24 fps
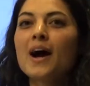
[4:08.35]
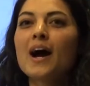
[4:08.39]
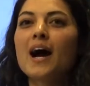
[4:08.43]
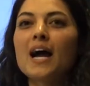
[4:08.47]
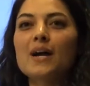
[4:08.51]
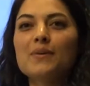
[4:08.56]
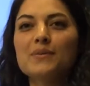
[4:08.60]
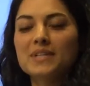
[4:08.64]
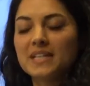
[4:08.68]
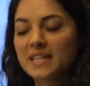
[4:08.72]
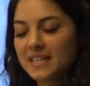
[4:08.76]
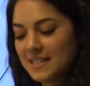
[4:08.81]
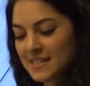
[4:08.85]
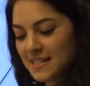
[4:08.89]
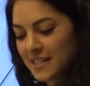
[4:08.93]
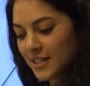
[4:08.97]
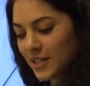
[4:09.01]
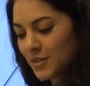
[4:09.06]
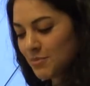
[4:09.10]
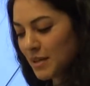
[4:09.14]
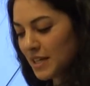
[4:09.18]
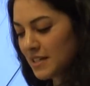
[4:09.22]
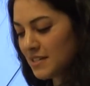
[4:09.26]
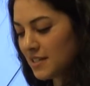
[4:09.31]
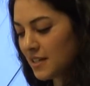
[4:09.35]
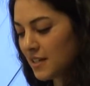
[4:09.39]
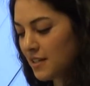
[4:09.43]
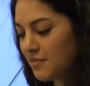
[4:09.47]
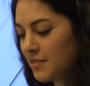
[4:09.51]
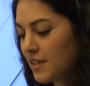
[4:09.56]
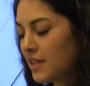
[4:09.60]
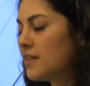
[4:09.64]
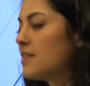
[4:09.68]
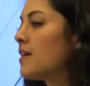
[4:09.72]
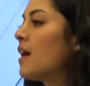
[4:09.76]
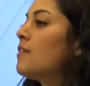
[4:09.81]
I would consider myself
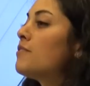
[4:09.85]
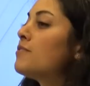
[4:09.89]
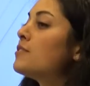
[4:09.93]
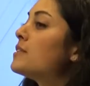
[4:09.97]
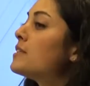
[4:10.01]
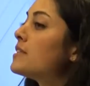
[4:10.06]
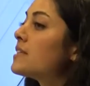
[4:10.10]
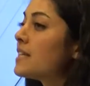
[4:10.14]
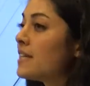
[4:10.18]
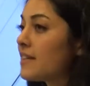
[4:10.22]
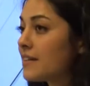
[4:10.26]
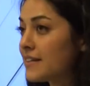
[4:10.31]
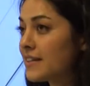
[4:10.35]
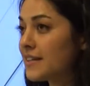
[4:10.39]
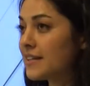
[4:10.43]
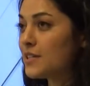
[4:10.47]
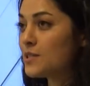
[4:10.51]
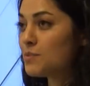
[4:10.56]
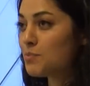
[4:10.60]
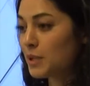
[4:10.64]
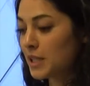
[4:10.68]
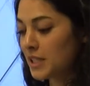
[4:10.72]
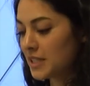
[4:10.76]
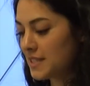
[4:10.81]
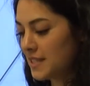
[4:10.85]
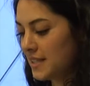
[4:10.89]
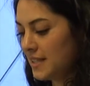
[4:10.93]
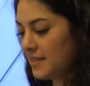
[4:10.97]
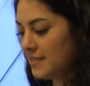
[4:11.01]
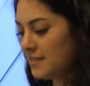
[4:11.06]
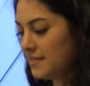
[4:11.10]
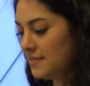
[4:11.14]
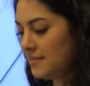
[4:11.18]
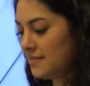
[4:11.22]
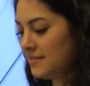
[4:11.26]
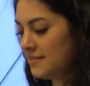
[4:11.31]
a thoughtful and curious
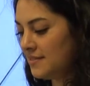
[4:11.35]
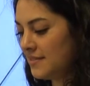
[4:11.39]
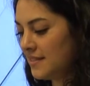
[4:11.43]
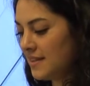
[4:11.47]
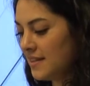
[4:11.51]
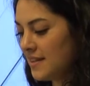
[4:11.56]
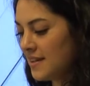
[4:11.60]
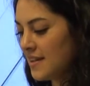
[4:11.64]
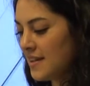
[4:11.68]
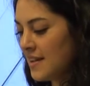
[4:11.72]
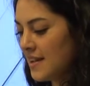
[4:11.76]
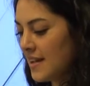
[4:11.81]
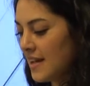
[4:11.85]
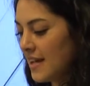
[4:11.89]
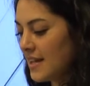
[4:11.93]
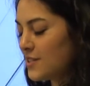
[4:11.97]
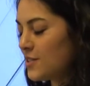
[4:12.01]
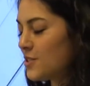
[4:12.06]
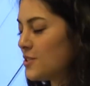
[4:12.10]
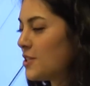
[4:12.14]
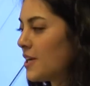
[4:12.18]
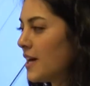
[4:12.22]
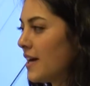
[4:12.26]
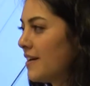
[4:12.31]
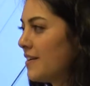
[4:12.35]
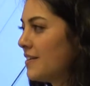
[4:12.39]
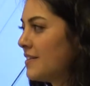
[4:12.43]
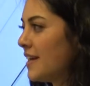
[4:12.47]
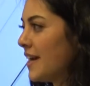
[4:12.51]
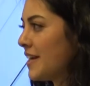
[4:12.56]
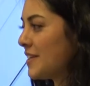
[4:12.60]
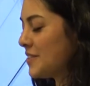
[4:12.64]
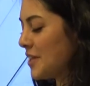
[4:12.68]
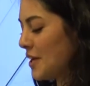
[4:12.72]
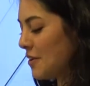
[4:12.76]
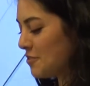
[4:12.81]
person. As a child,
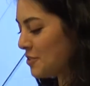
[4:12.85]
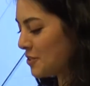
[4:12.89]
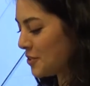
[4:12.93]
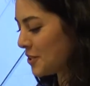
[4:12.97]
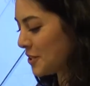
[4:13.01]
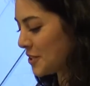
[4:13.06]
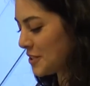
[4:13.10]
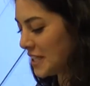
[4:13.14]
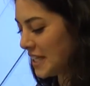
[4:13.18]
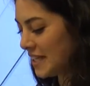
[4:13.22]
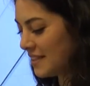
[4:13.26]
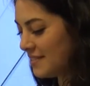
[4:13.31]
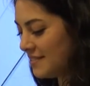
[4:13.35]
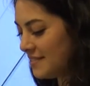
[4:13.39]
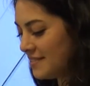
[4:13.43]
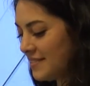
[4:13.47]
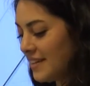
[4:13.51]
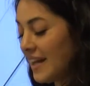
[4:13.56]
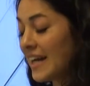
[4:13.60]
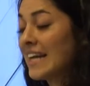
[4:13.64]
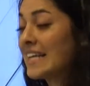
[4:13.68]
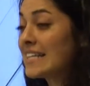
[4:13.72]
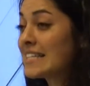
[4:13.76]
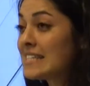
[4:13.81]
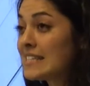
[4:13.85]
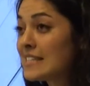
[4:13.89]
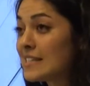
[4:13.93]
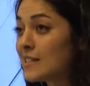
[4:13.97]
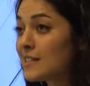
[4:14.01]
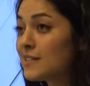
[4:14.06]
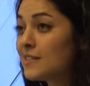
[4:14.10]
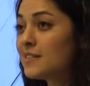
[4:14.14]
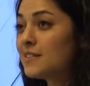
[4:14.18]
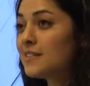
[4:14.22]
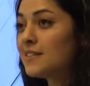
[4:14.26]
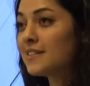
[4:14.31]
I loved learning, and I
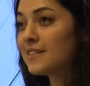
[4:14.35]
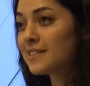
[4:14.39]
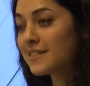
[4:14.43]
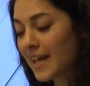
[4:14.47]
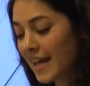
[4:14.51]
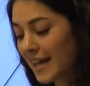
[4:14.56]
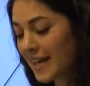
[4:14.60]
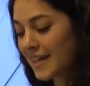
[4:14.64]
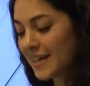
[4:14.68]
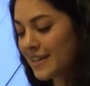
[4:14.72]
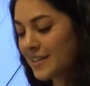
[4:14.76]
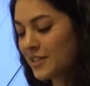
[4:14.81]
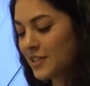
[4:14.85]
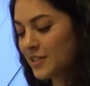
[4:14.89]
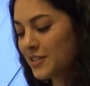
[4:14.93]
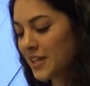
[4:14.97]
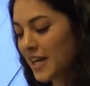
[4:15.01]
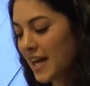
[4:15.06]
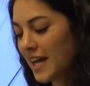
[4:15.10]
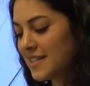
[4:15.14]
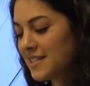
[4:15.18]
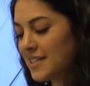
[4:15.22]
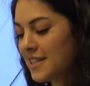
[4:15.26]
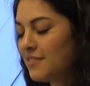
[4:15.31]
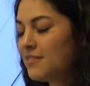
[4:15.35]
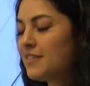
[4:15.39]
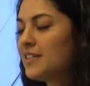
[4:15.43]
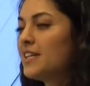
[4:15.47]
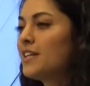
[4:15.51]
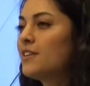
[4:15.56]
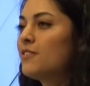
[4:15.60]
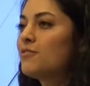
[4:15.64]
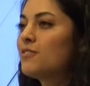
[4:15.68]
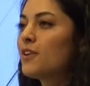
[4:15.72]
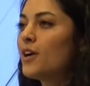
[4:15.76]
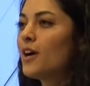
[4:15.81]
still like the creativity
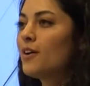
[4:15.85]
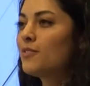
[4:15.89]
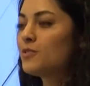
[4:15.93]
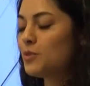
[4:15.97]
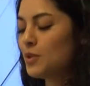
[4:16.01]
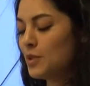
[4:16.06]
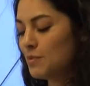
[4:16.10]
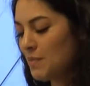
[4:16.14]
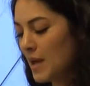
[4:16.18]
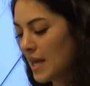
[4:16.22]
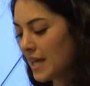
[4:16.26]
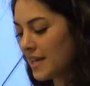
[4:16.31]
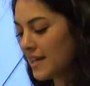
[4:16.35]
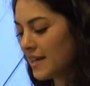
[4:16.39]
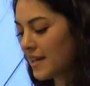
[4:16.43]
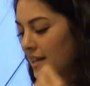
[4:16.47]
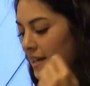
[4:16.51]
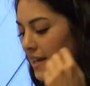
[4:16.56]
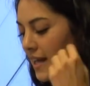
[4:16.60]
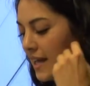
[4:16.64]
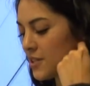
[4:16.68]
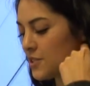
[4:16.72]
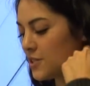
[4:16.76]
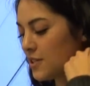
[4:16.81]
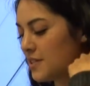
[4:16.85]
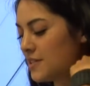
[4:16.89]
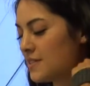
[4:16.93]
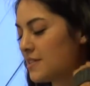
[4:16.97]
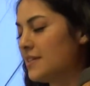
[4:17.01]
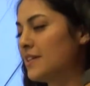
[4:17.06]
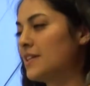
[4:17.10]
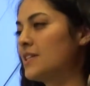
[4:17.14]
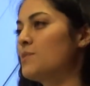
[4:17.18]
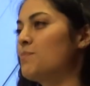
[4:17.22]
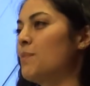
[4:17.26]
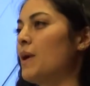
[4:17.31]
involved with making connections
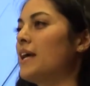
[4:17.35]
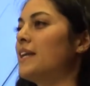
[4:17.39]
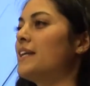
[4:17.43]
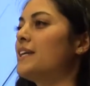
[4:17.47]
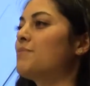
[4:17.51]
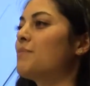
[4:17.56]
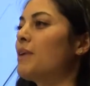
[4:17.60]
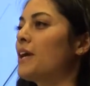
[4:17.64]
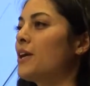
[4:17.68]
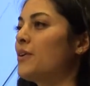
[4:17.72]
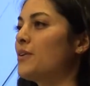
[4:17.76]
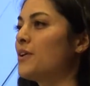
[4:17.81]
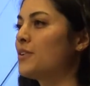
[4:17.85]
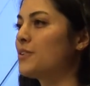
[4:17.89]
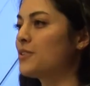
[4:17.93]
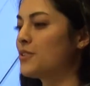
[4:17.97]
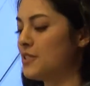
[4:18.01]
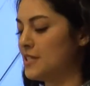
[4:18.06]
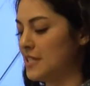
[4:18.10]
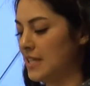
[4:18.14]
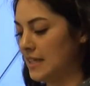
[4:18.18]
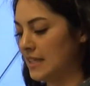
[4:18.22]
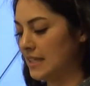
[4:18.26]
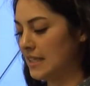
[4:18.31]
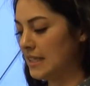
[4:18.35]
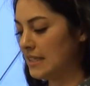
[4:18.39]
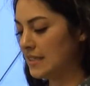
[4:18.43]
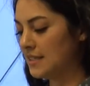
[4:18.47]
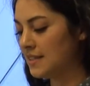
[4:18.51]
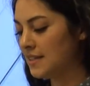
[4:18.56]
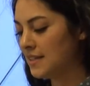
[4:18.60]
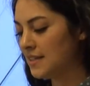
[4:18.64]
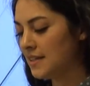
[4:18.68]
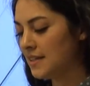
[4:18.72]
and expanding my own understanding.